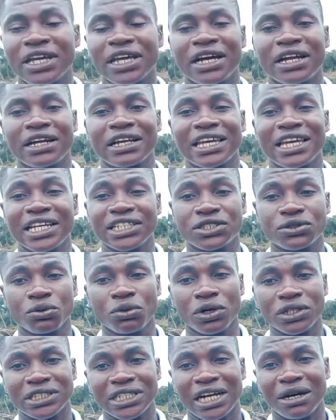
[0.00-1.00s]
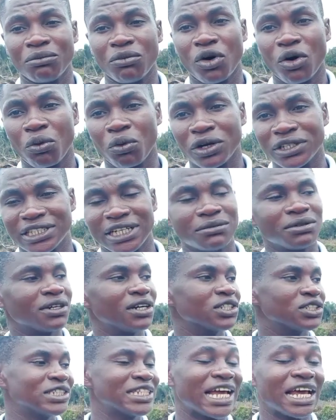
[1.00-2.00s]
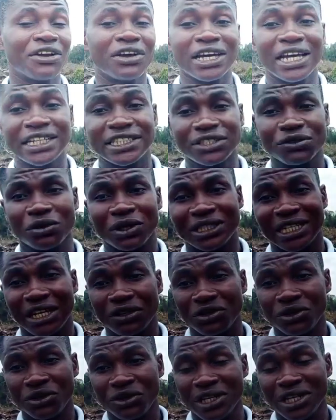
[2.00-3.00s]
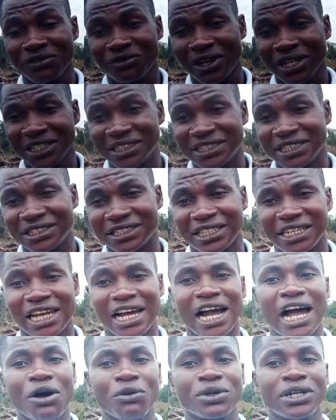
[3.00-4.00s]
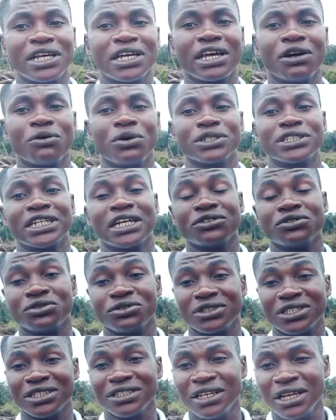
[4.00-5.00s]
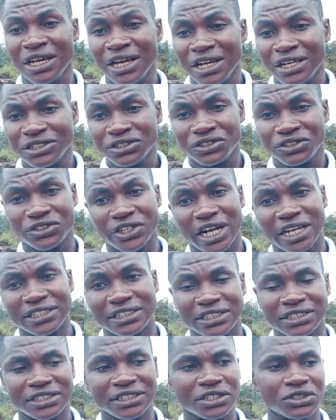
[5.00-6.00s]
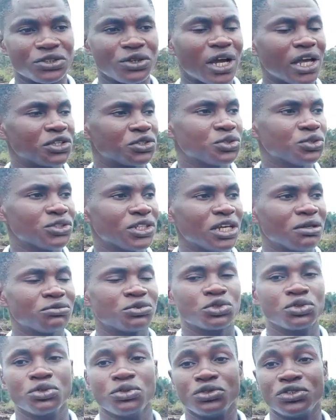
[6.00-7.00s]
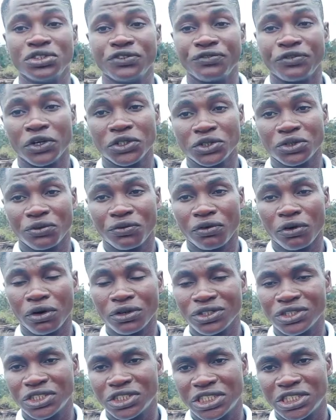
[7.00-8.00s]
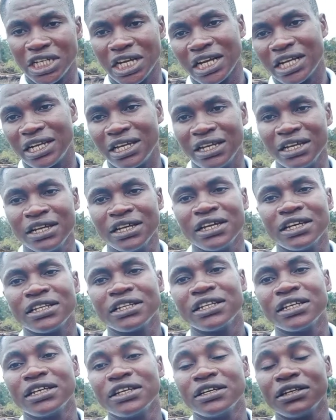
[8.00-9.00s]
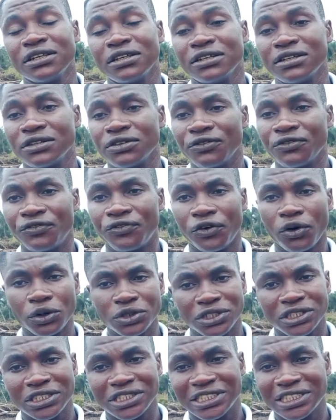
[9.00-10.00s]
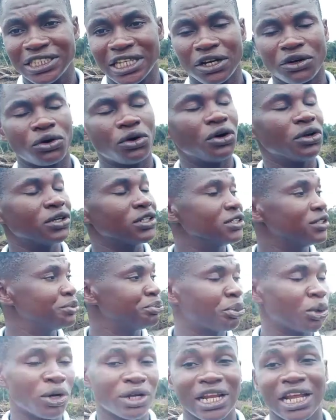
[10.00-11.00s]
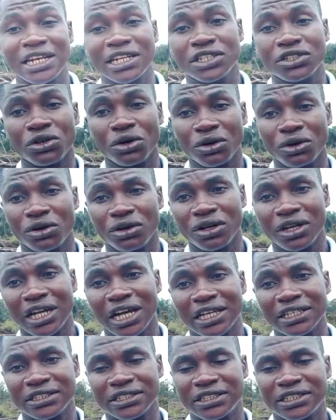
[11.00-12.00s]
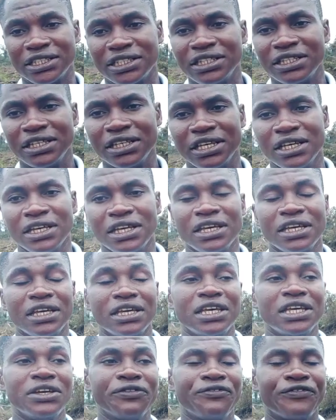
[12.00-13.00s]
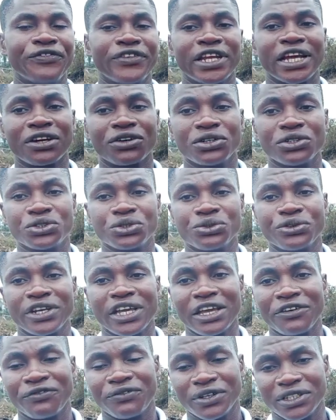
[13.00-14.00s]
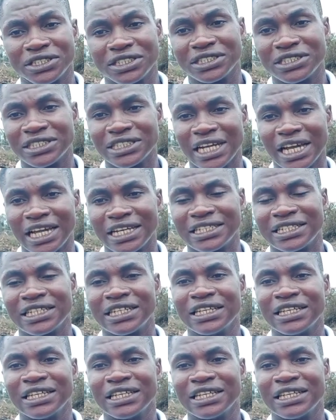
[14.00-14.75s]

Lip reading: can get water, more water, because they are not getting water during rainy season. Now how would they get water during dry season? So I told them to first of all check the first, second pond that they dug and see if they are going to rear fish inside